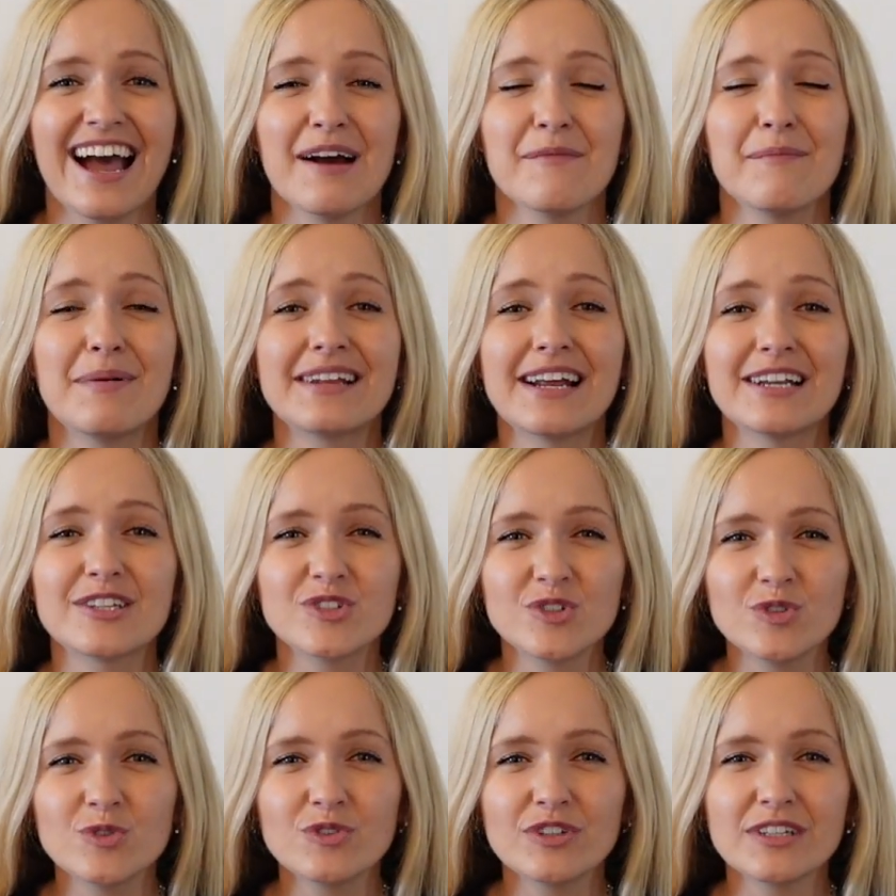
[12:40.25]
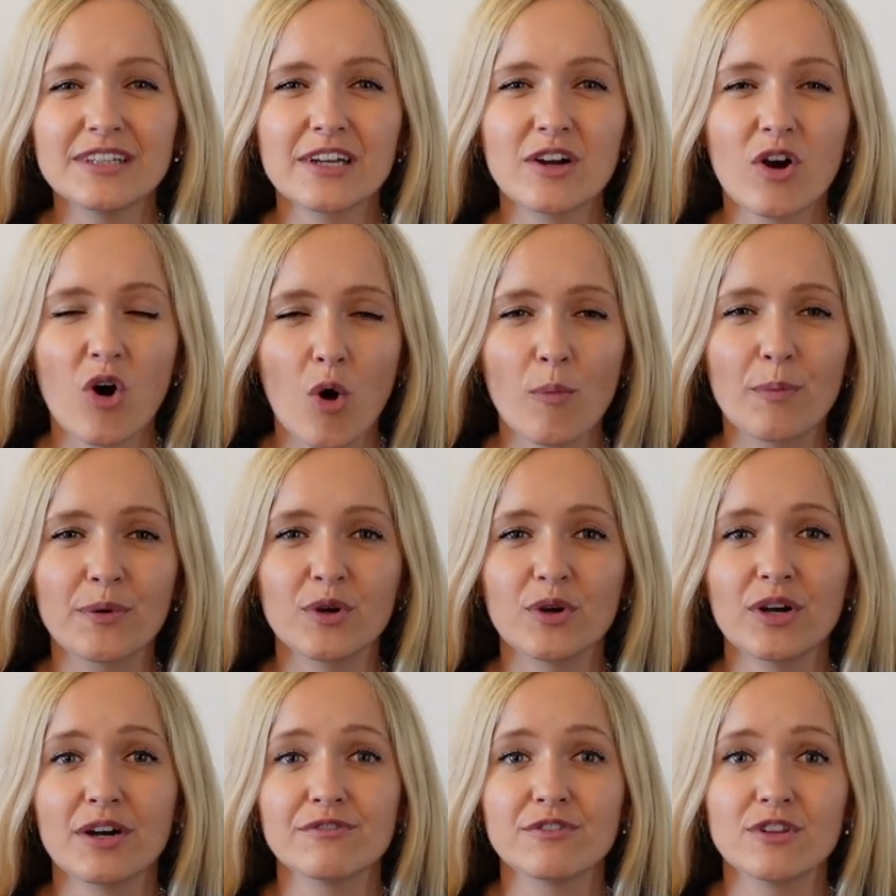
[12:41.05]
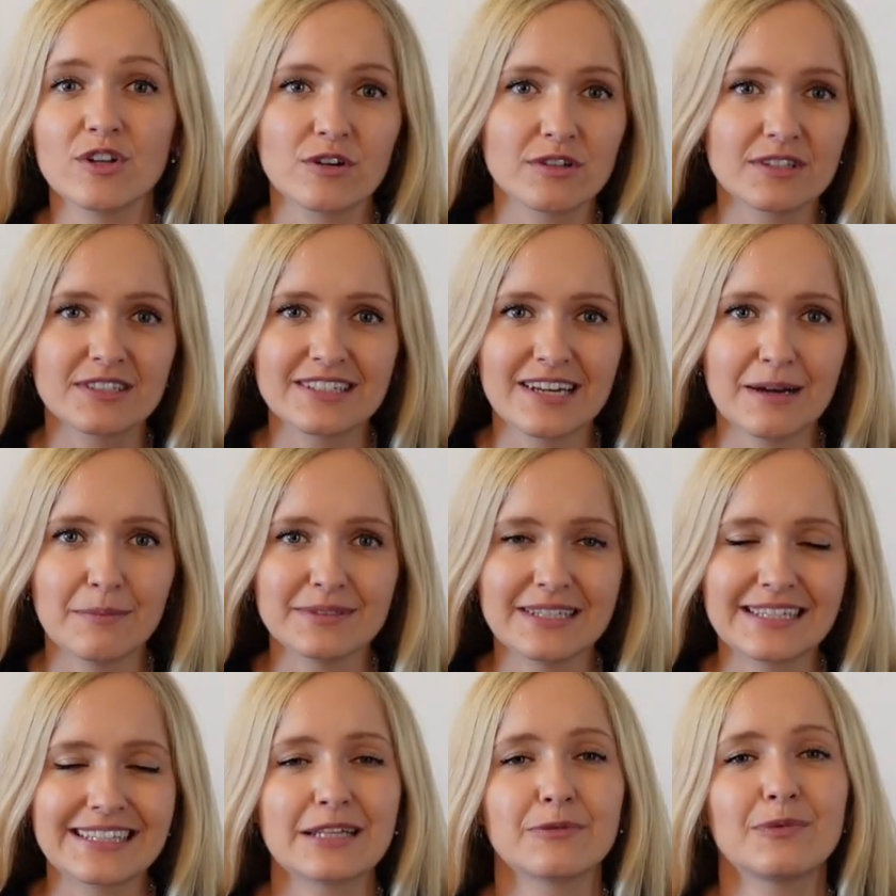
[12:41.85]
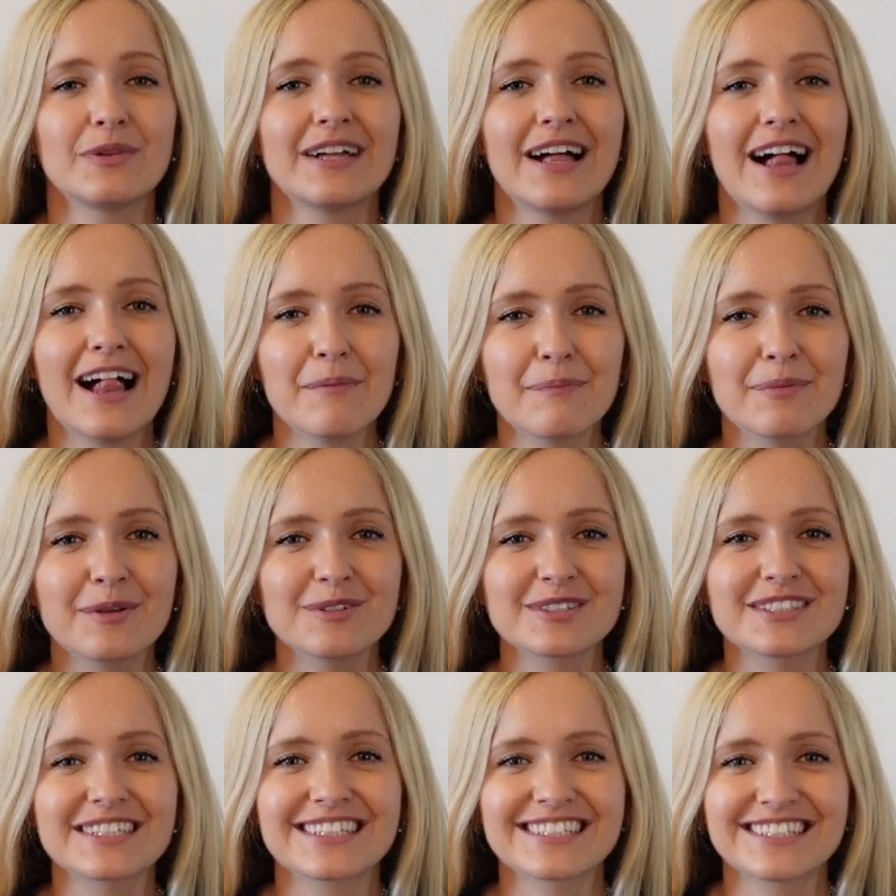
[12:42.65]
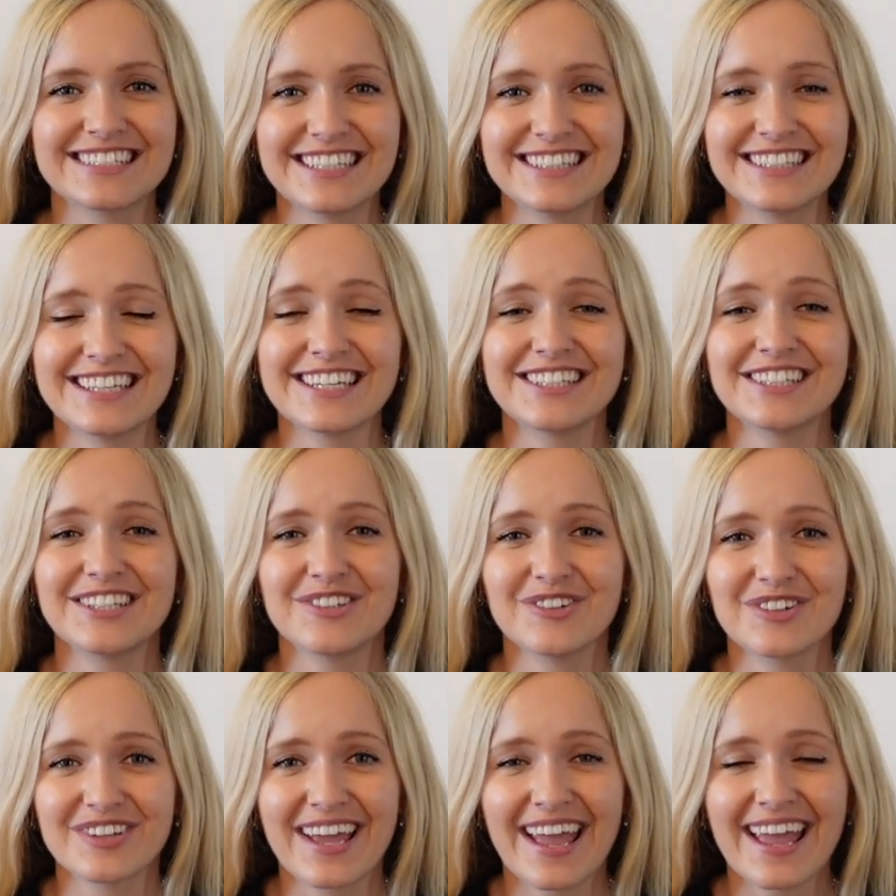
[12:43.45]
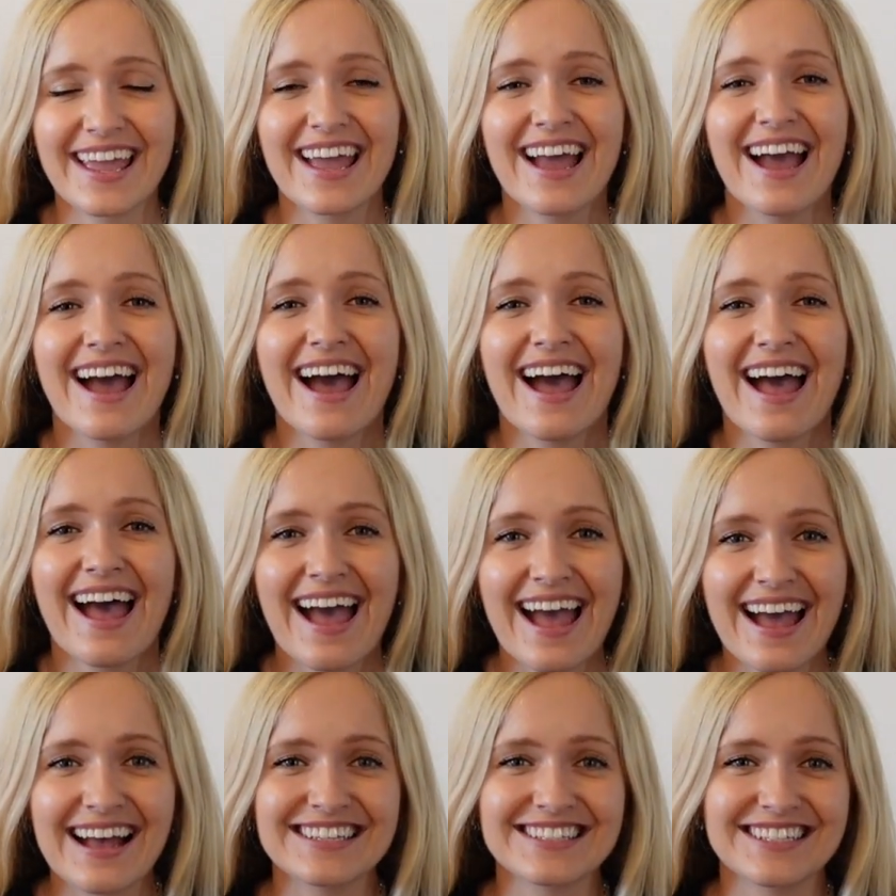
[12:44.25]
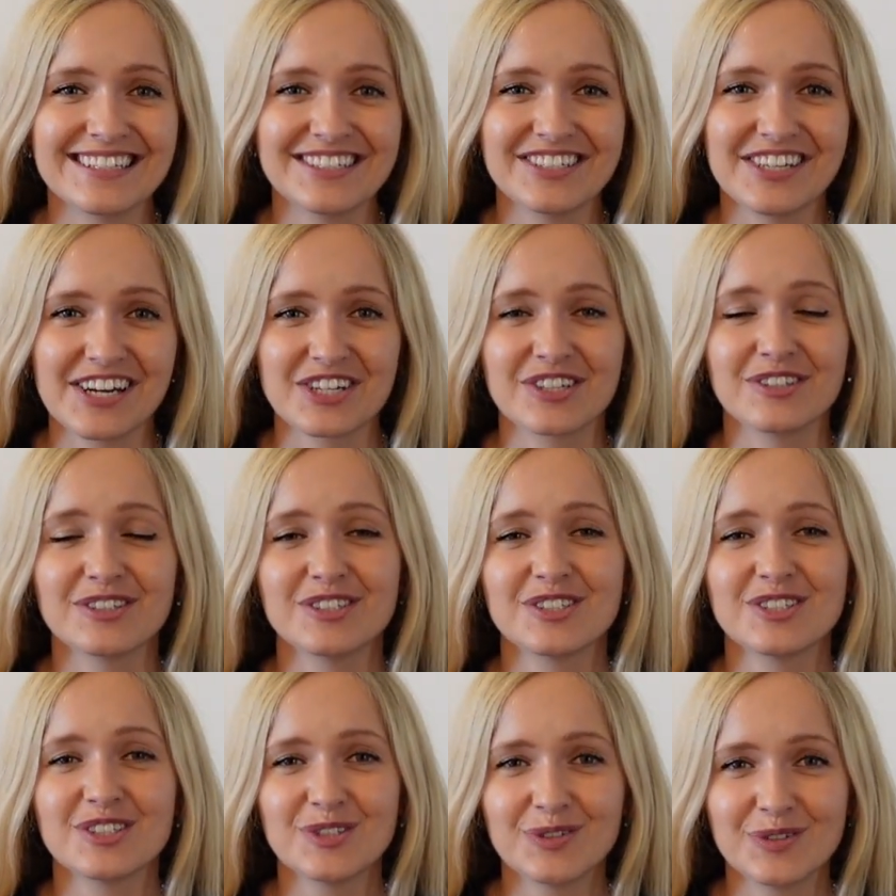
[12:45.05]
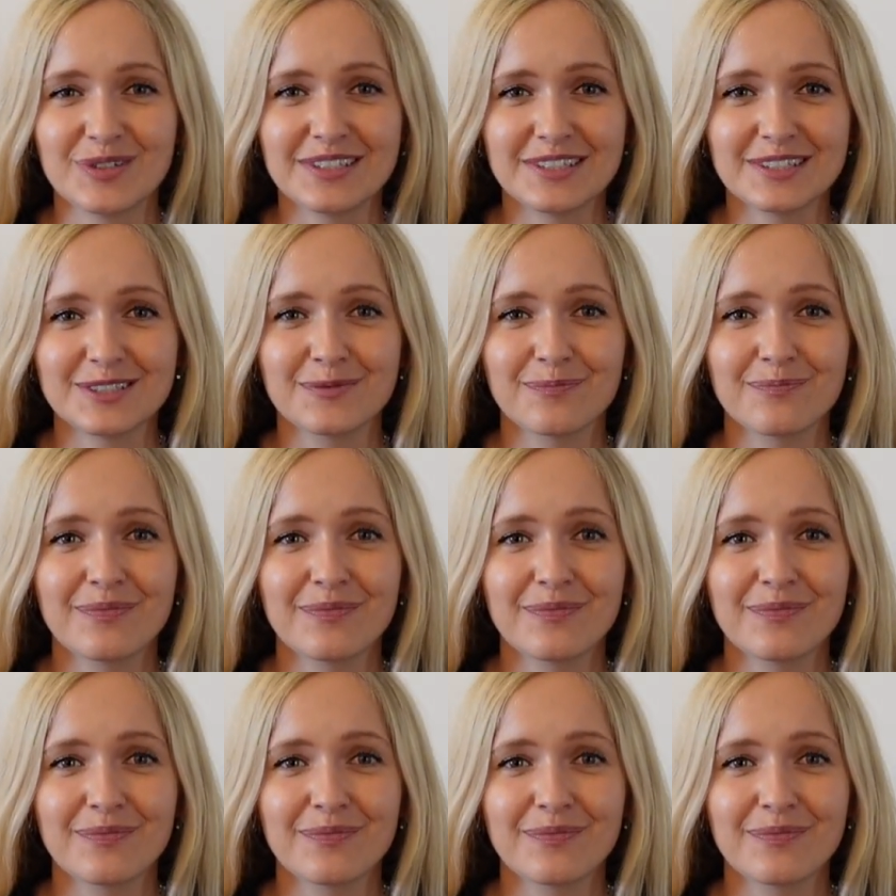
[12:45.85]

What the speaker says: but I do really hope you have learned something that will help you succeed in the UK as an international student.